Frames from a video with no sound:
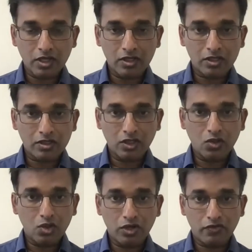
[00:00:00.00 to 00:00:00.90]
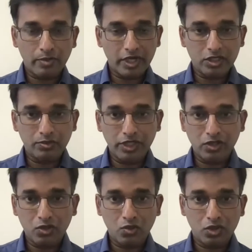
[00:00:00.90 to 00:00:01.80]
The goal of Apache
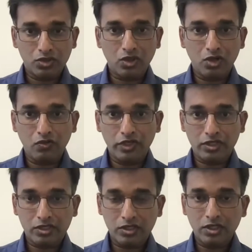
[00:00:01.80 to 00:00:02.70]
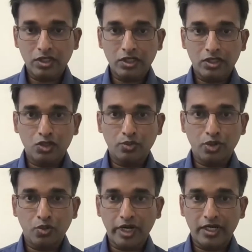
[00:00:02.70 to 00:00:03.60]
Pino was always to
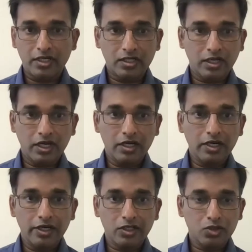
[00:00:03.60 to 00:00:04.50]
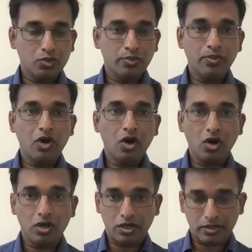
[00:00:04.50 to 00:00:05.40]
provide analytics to
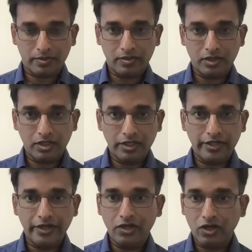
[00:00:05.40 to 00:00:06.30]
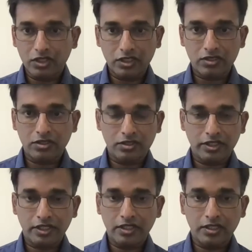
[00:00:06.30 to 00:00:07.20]
all, not just
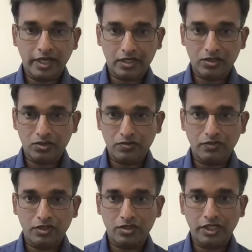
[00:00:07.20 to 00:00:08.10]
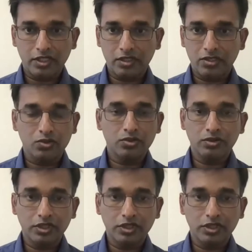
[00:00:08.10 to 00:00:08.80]
restricting the access of this data to the